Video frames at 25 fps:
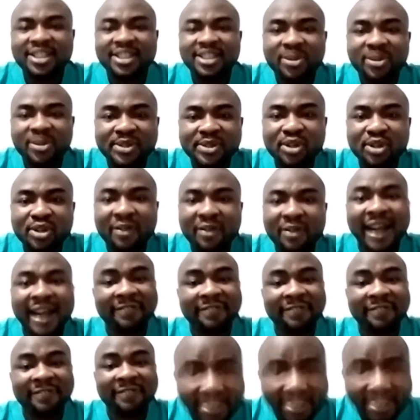as a result of
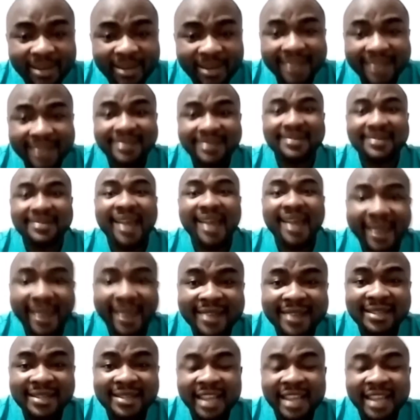advancement in
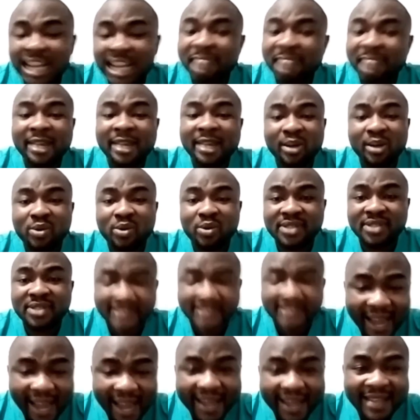science, in medical
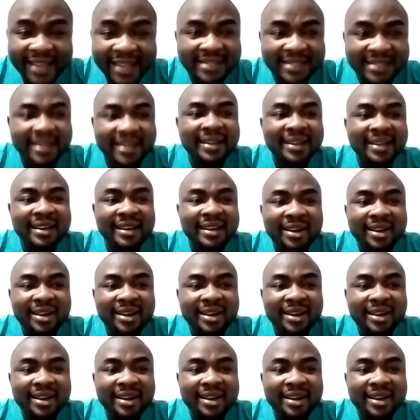science,